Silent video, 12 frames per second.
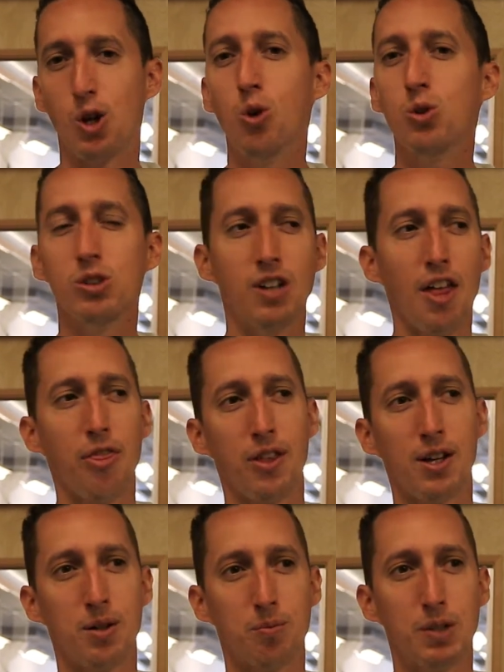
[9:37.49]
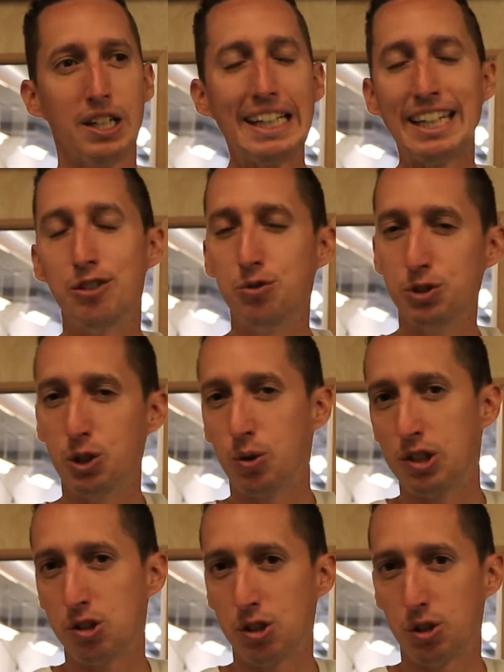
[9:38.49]
Don't let them
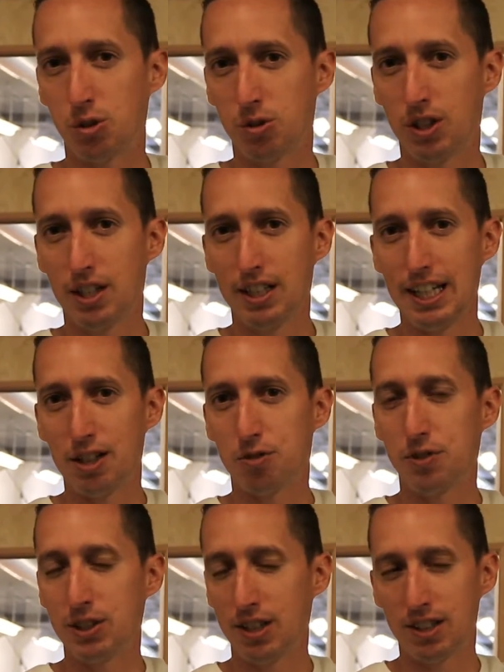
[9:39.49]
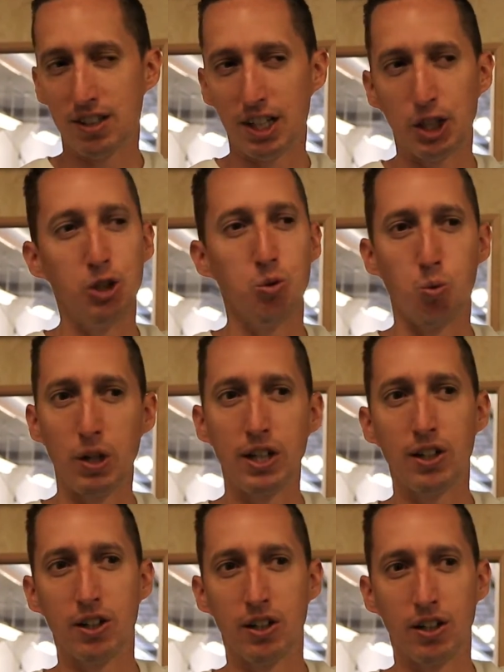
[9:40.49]
influence you into feeling like you're
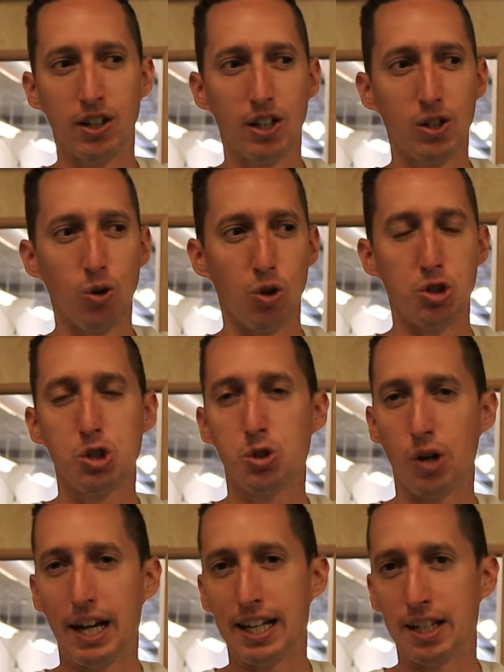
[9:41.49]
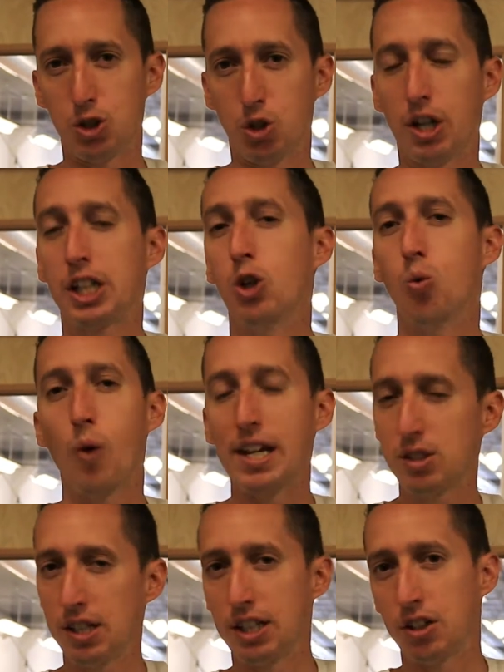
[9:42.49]
weird or strange, or like you're
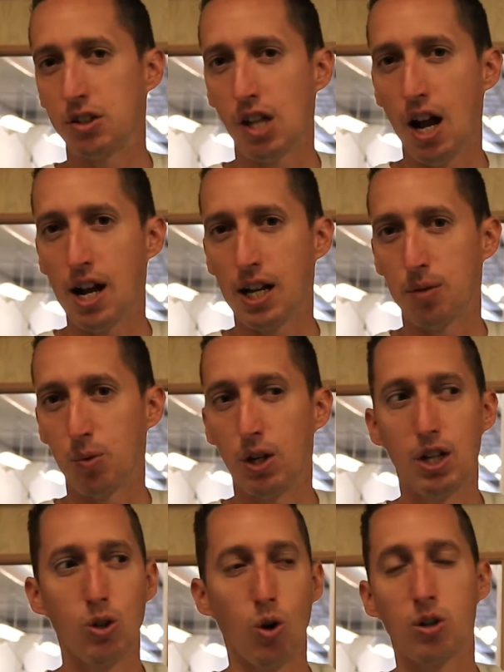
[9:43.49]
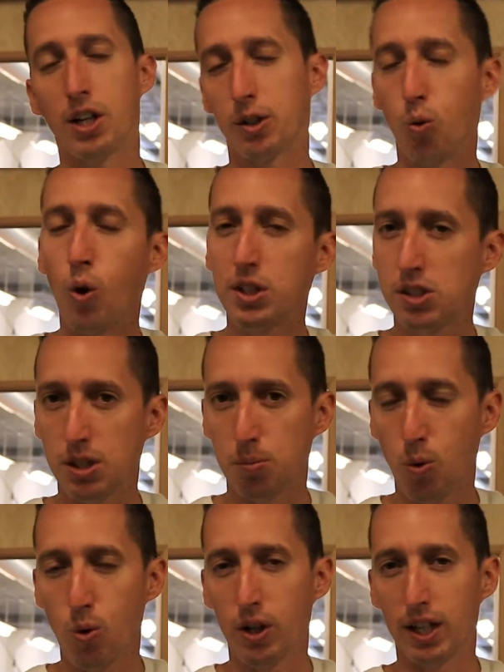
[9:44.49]
wasting your time, or like, what's the
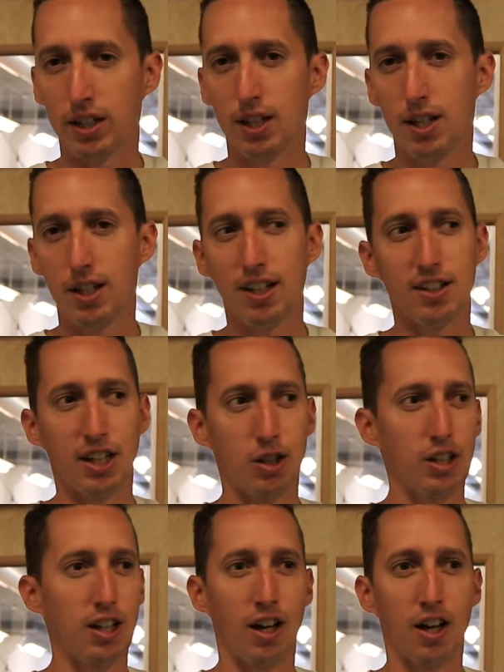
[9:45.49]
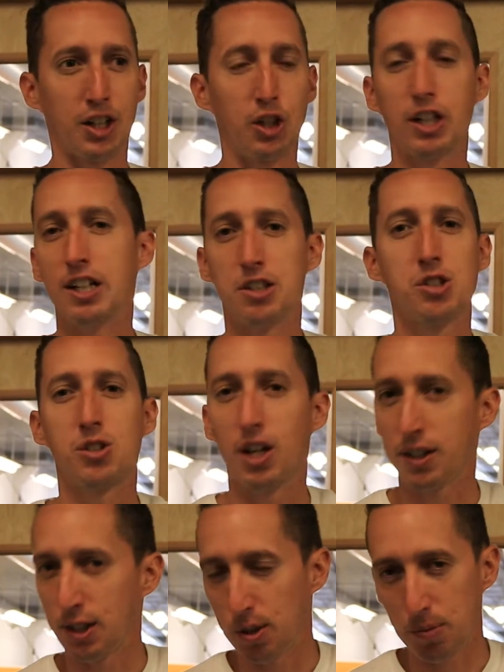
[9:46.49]
point? Like, you're gonna
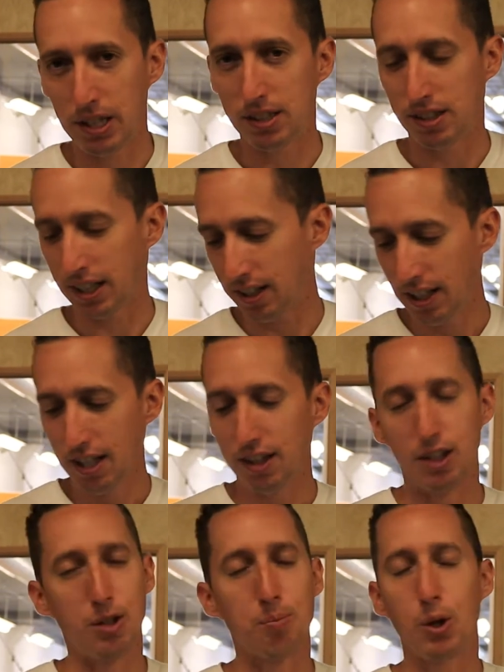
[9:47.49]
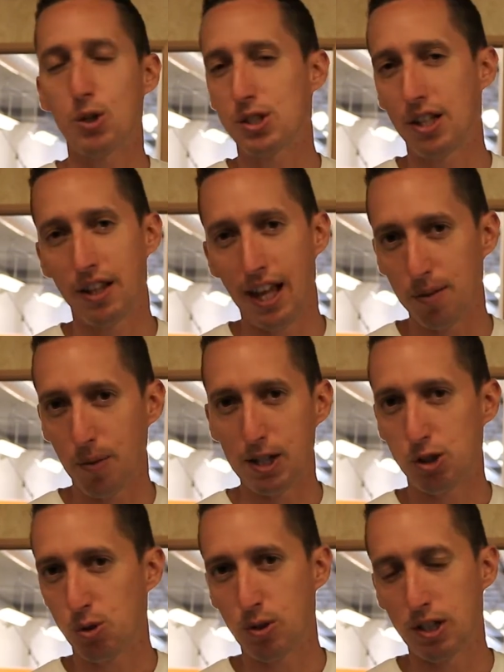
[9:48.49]
suck in the meantime. Like, the person that my
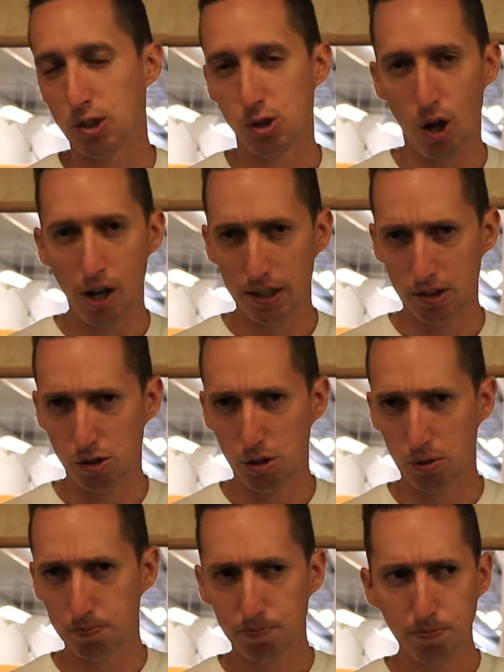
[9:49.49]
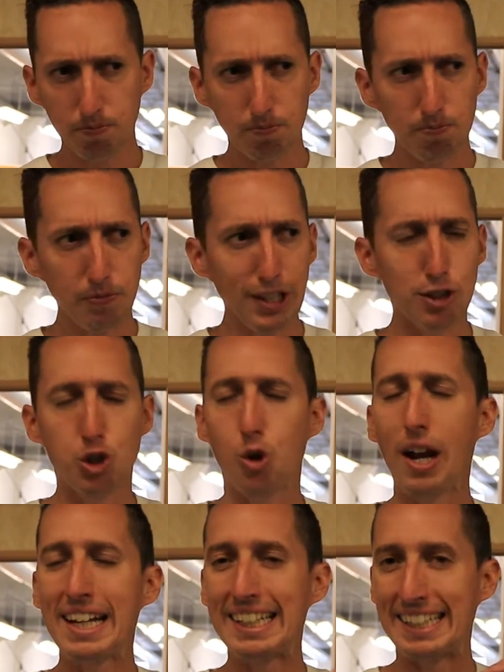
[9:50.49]
student is talking to is
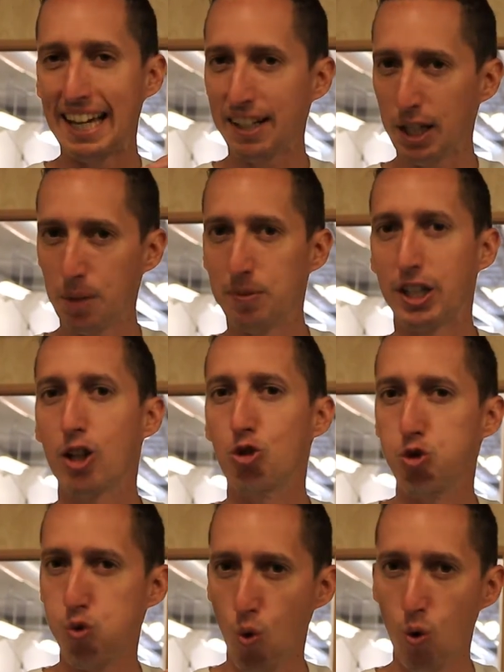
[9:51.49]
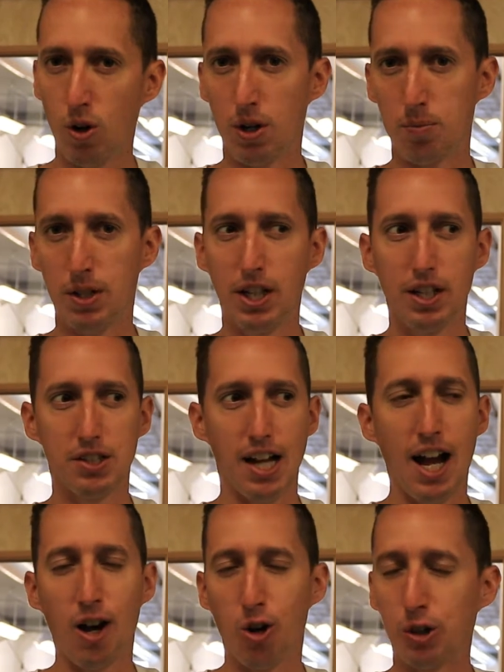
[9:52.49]
trying to get him to conform to
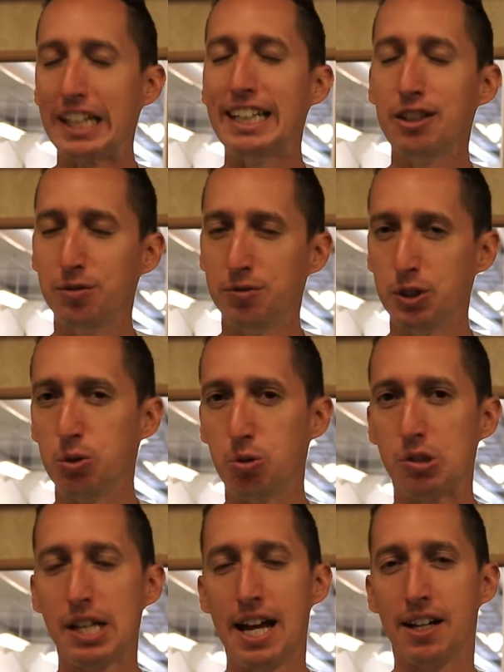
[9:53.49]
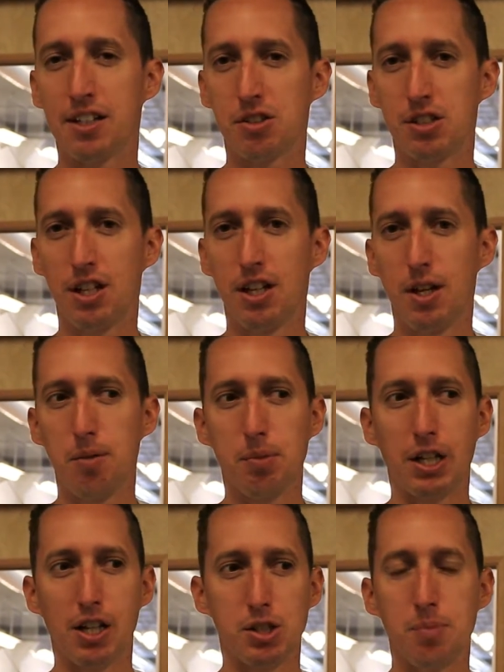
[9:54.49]
how he views tennis.
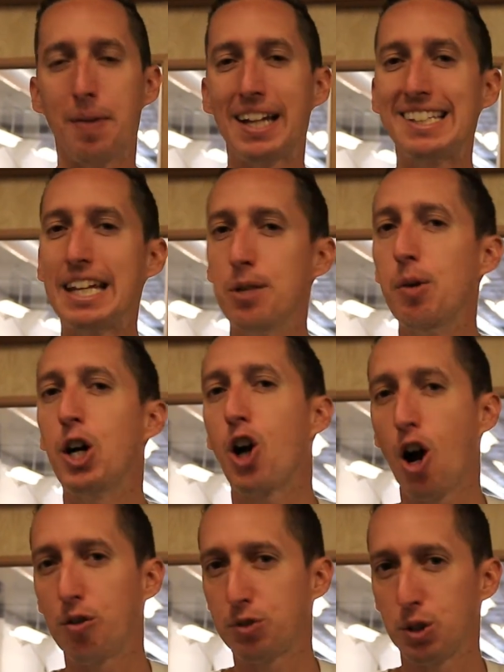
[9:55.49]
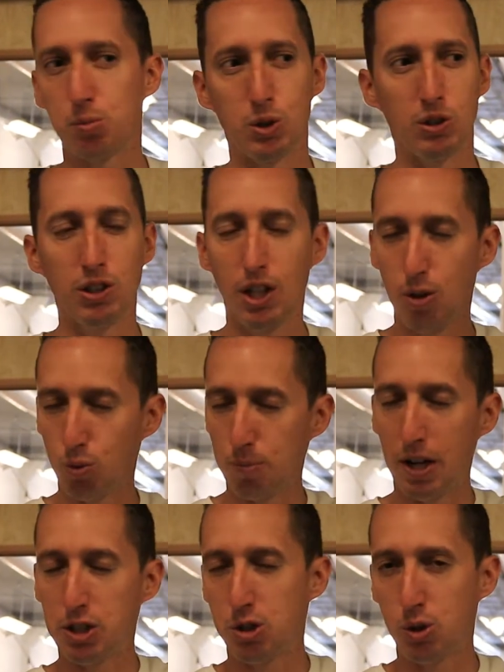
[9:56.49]
because it makes him uncomfortable when
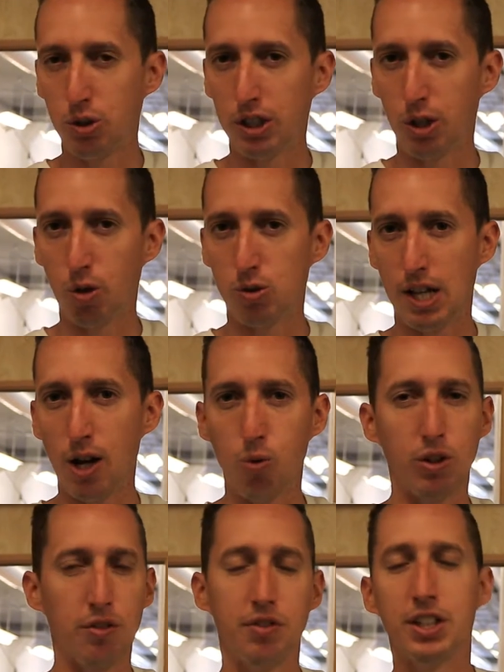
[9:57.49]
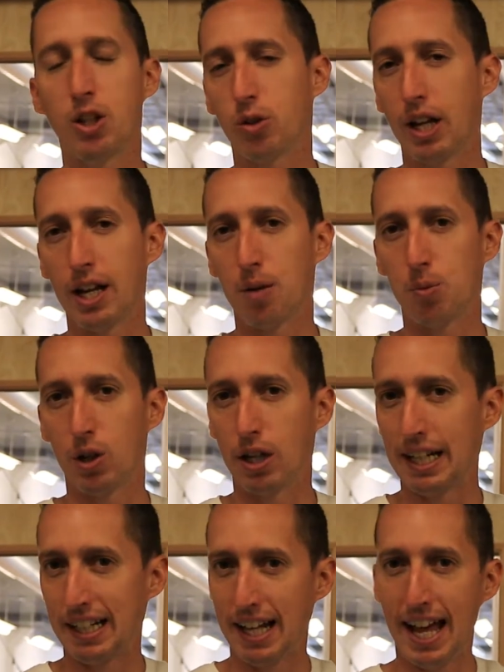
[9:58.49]
my student goes out with a video camera
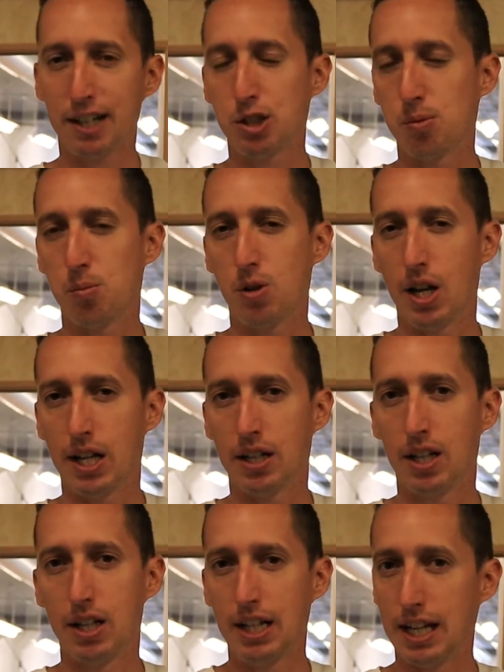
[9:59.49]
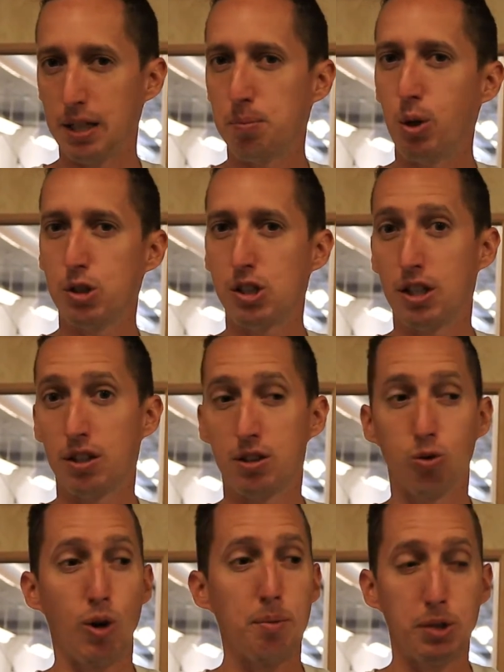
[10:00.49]
and an action plan and he puts
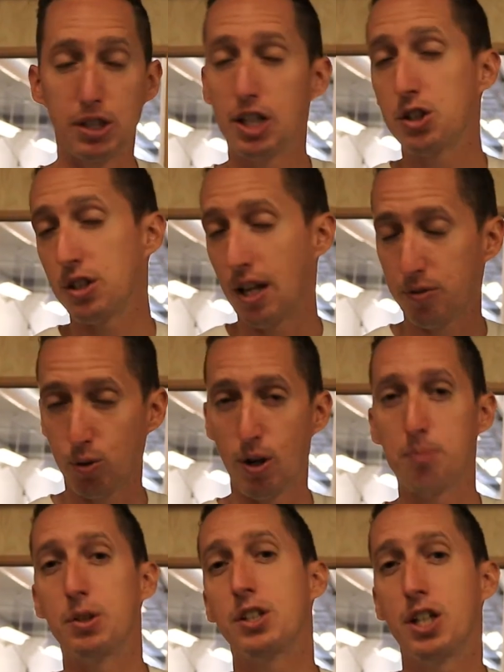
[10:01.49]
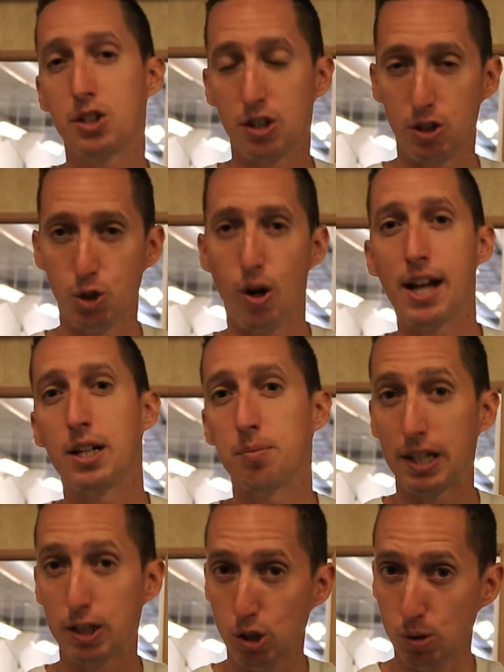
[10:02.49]
in repetition after repetition trying to
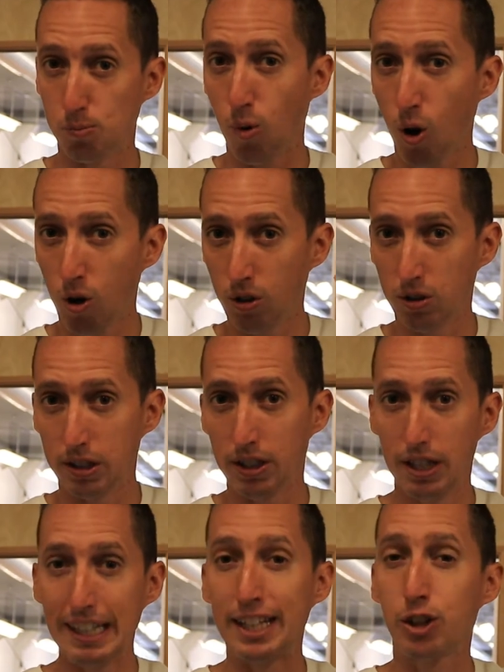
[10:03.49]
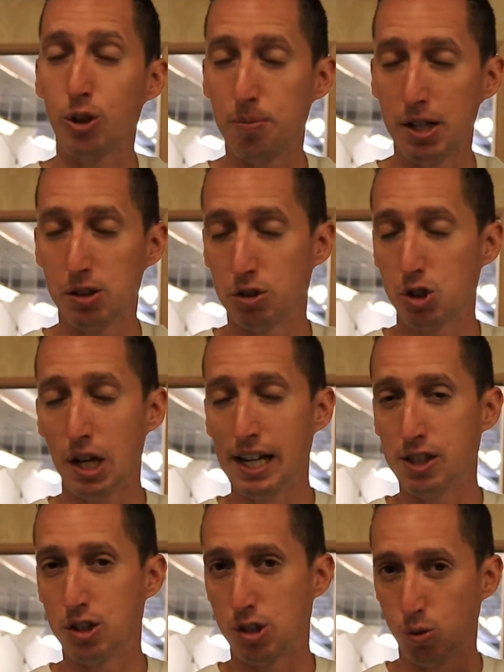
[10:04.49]
small incremental
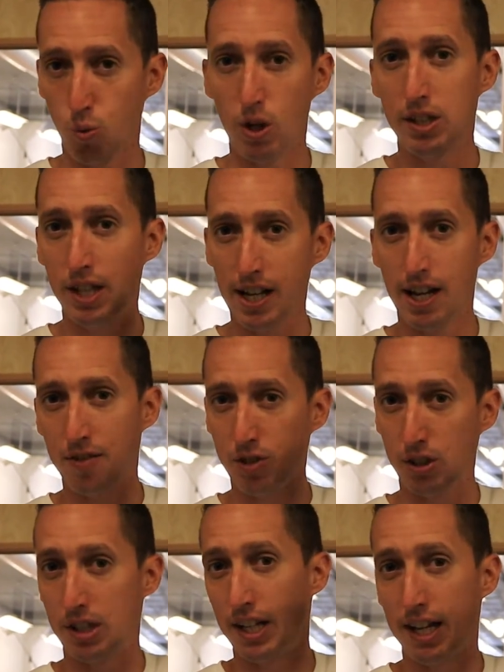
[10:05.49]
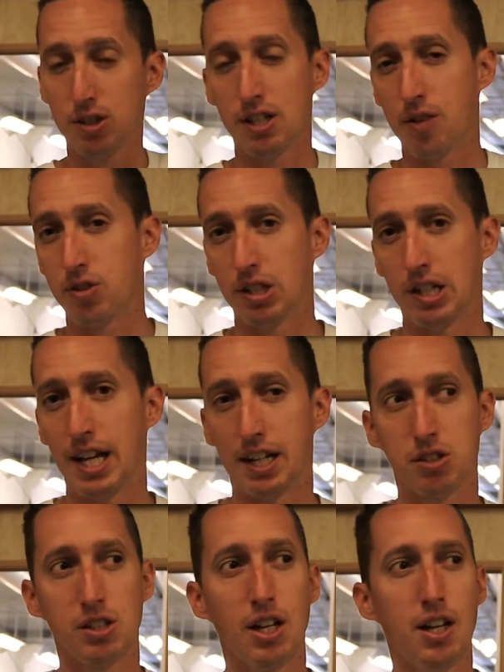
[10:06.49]
changes one day after the next after the
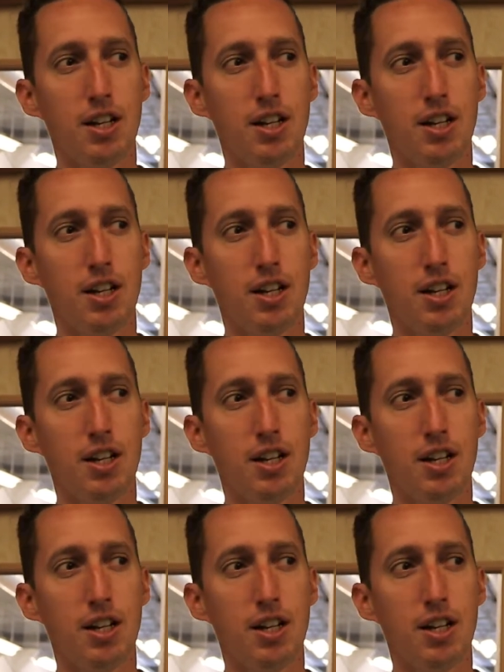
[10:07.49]
next.